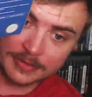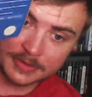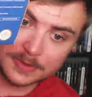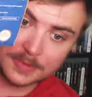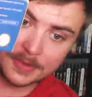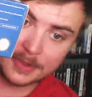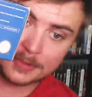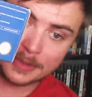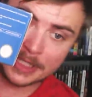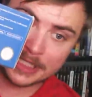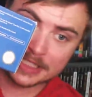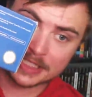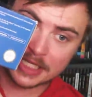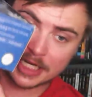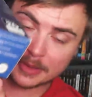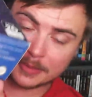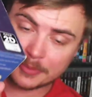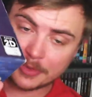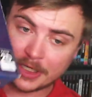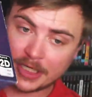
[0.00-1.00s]
Pretty much
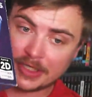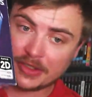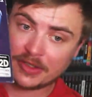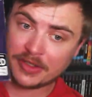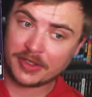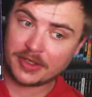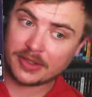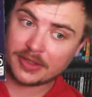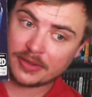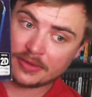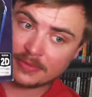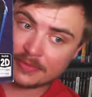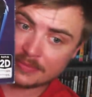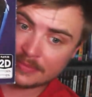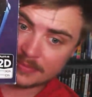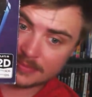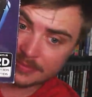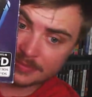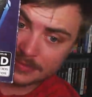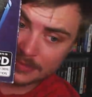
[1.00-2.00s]
like brand new.
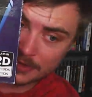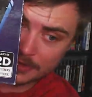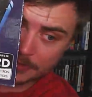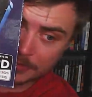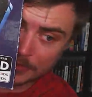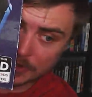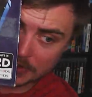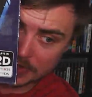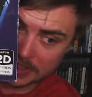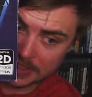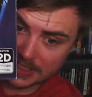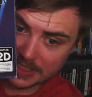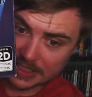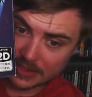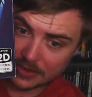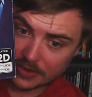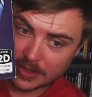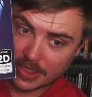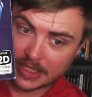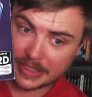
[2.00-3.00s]
The box is in
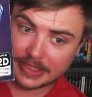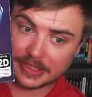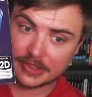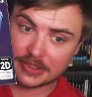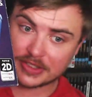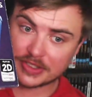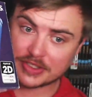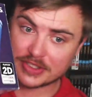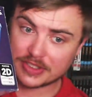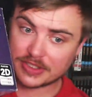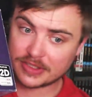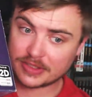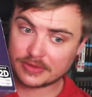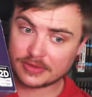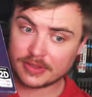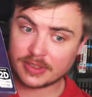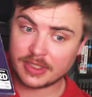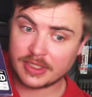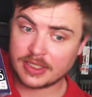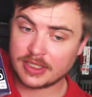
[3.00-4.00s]
great condition.
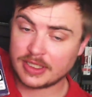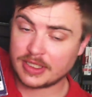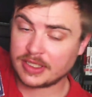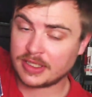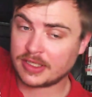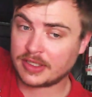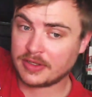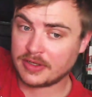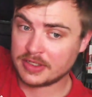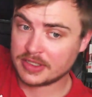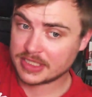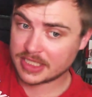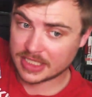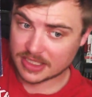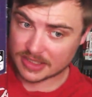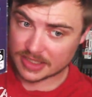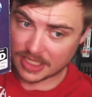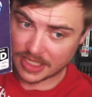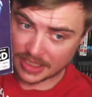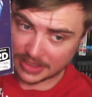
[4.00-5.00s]
The console
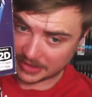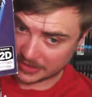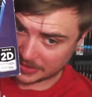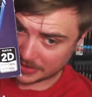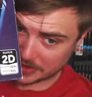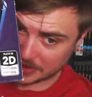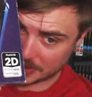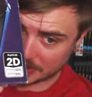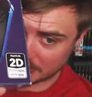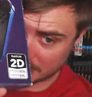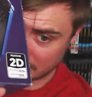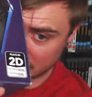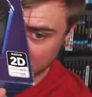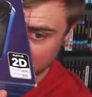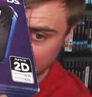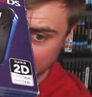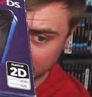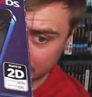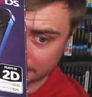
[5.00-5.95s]
is hardly used.